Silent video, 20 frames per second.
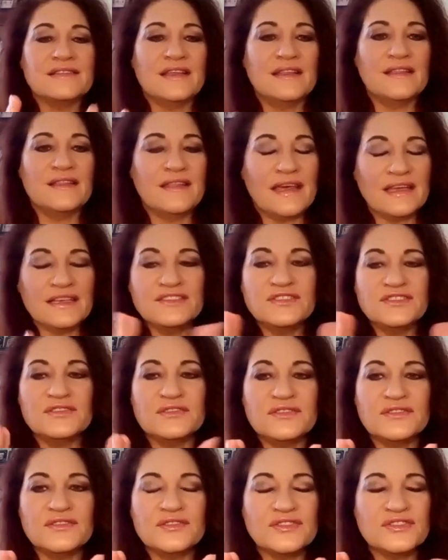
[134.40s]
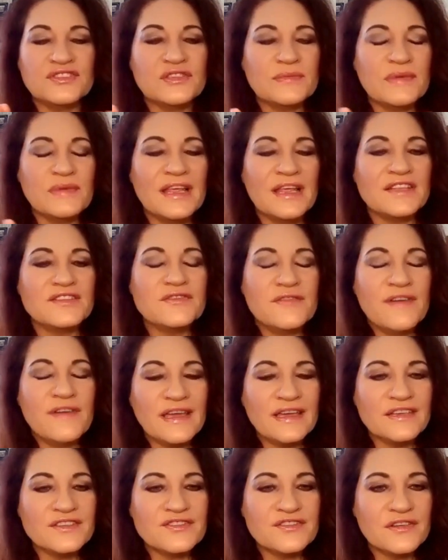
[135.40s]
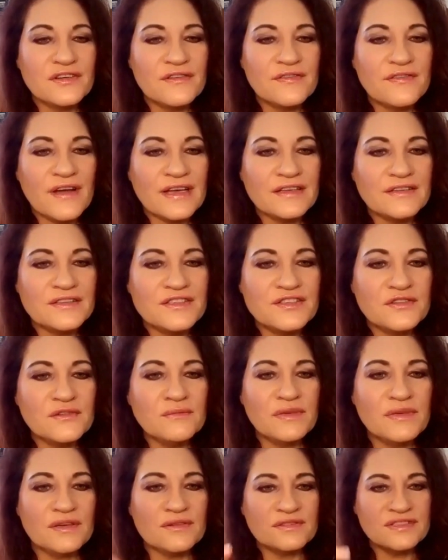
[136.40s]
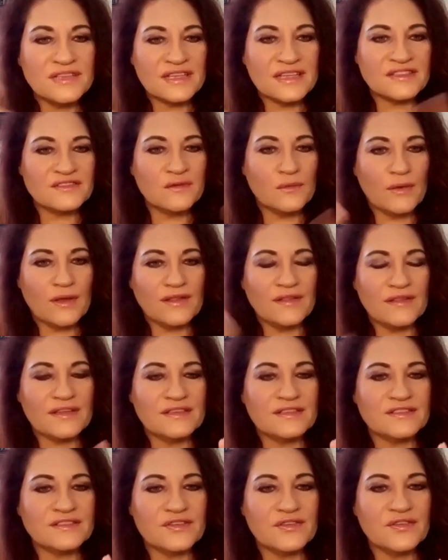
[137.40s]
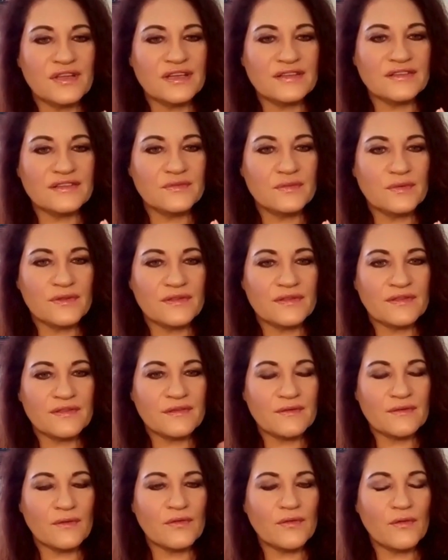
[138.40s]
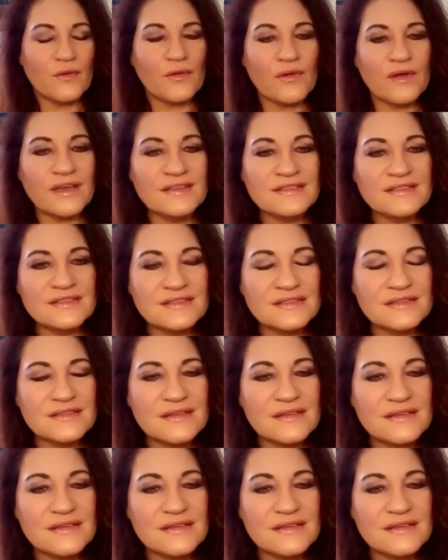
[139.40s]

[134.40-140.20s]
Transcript: and that is to stimulate your vagus nerve, I assume, because that's the one that is connected with all the organs.